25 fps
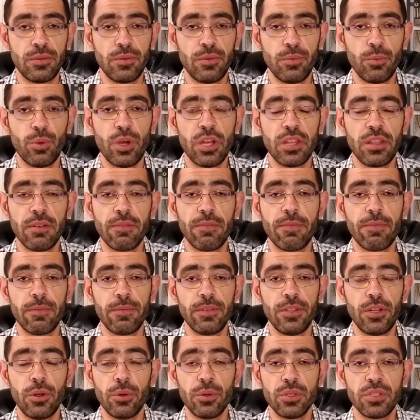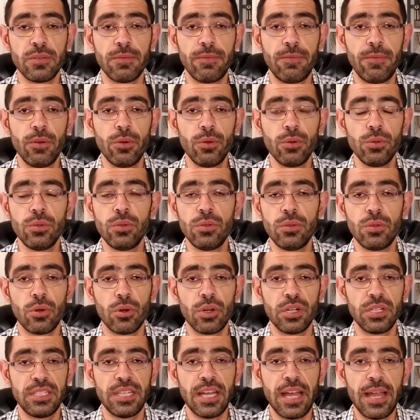whether it's food
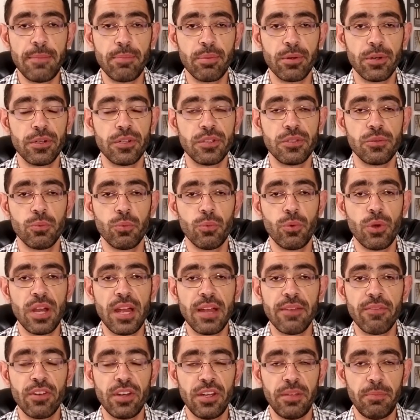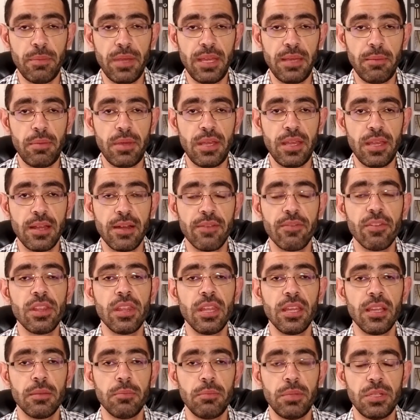or diapers, whatever it may be,
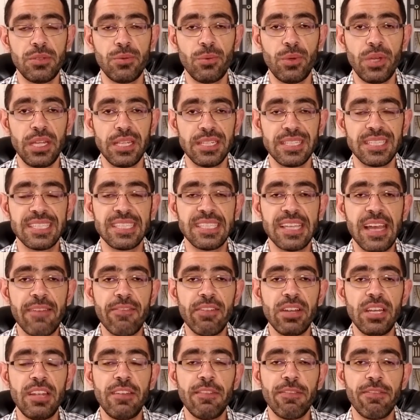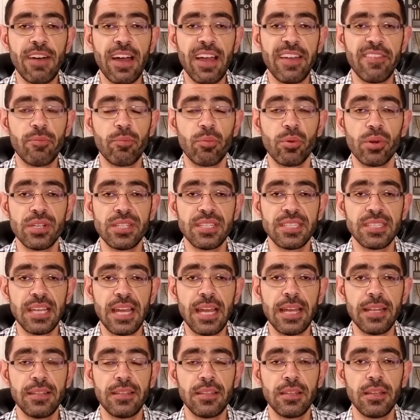everything in between,
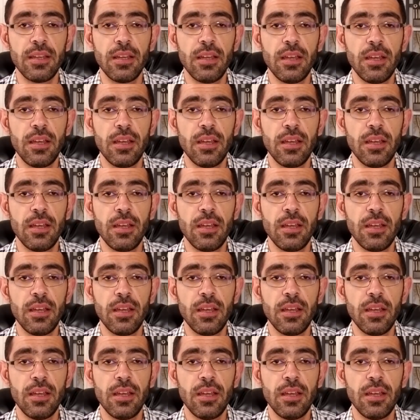75%